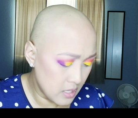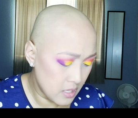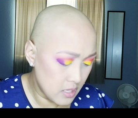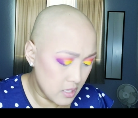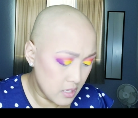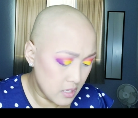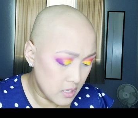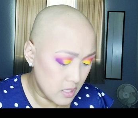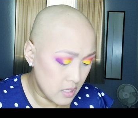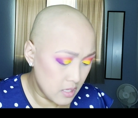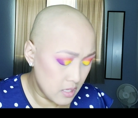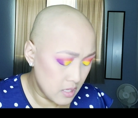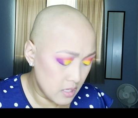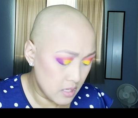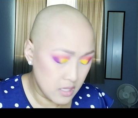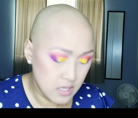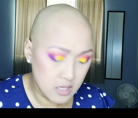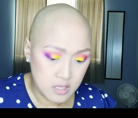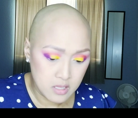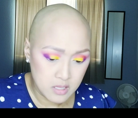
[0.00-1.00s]

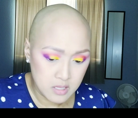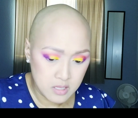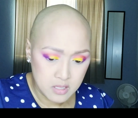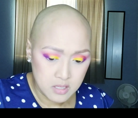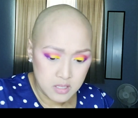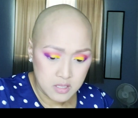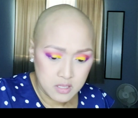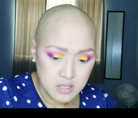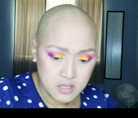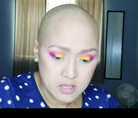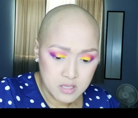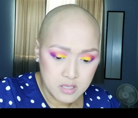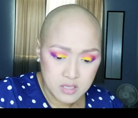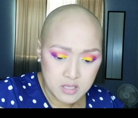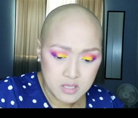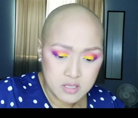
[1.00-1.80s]
Nothing is said.